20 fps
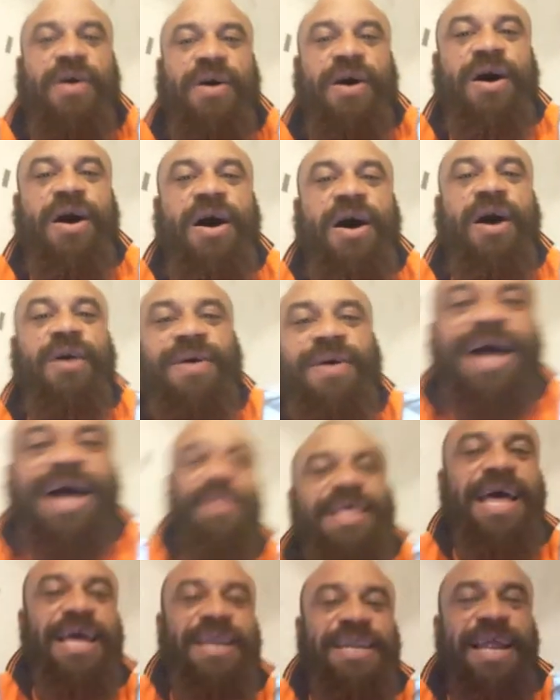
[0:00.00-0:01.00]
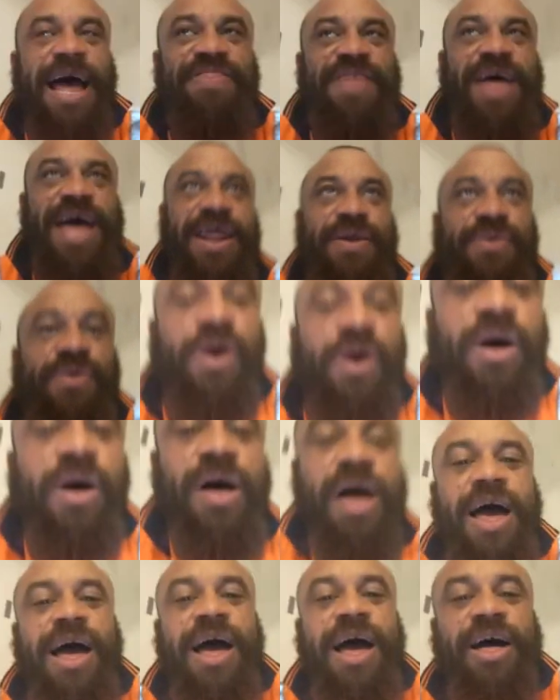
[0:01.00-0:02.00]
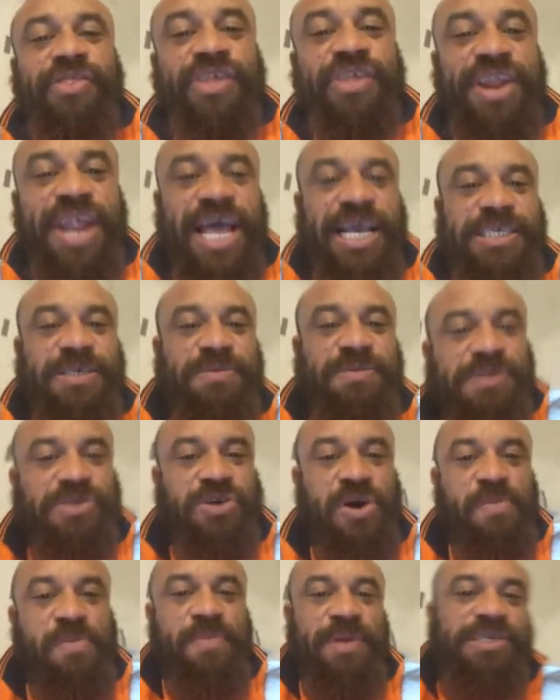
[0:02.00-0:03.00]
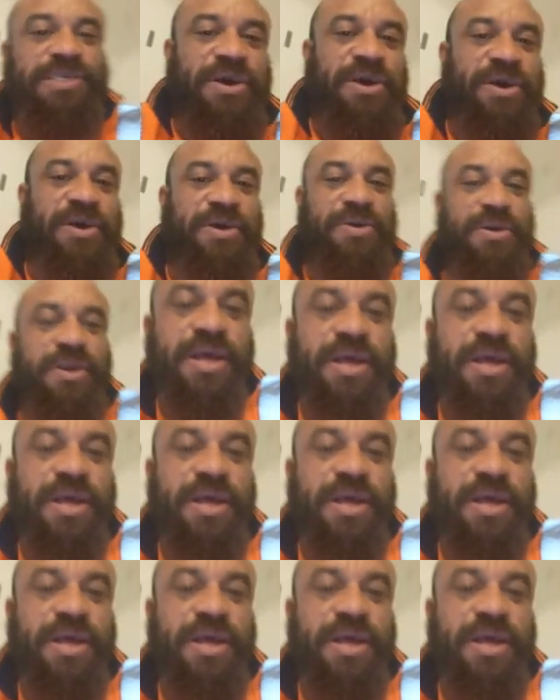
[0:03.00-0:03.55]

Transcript: All right then, and then the next one's coming soon.